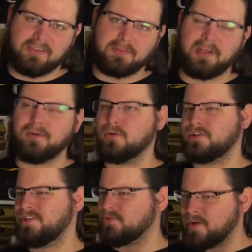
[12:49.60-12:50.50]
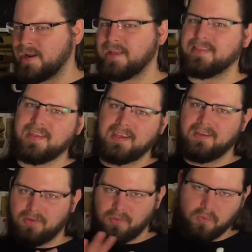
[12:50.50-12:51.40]
spring, or just run it at
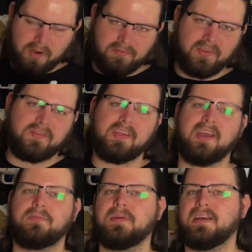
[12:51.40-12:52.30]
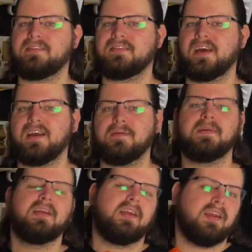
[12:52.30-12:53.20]
the 150 FPS setup,
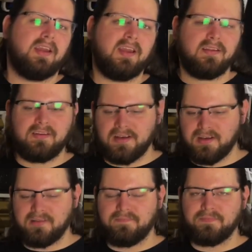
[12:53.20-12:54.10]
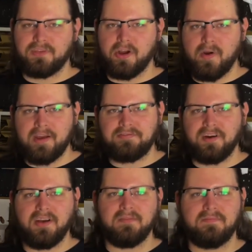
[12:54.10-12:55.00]
and go have
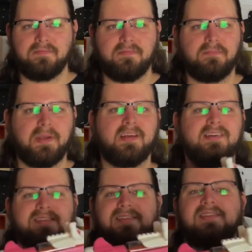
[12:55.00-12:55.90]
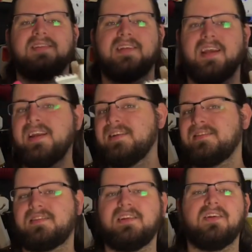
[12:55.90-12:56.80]
fun, because it
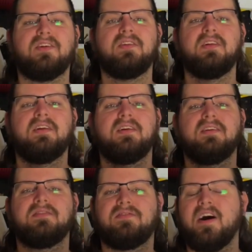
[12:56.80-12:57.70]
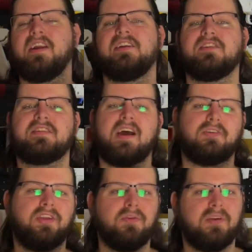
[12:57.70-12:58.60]
is still fun in just how
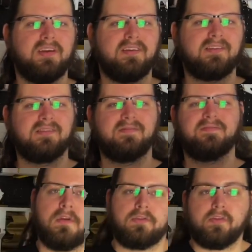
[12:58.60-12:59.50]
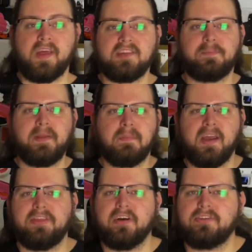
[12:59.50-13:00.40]
cute it is. So that's been
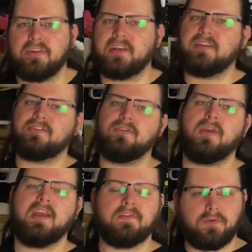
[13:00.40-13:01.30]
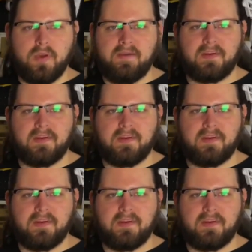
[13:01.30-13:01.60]
my thoughts on the Kitsune. If you have